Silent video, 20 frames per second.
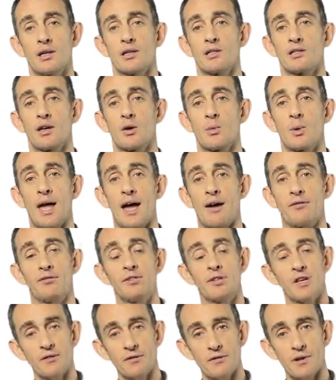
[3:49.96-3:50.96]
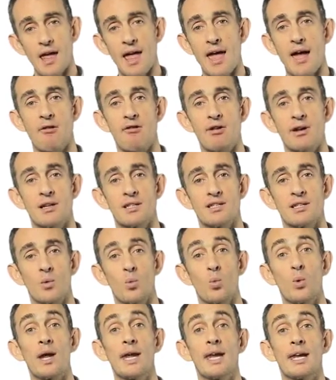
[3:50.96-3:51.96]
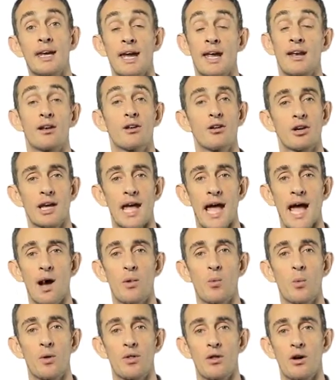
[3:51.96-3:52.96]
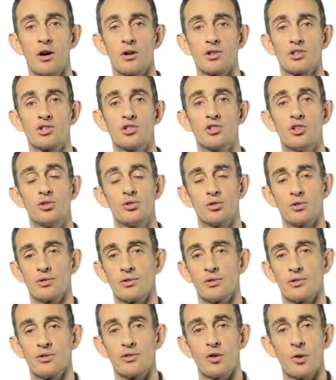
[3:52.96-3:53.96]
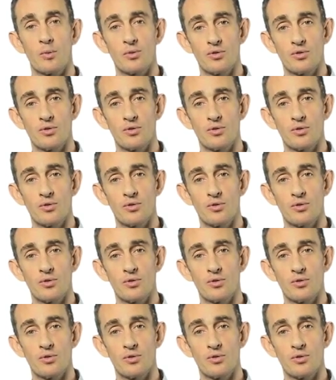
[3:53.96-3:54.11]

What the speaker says: So we have different areas that we can look at with our students.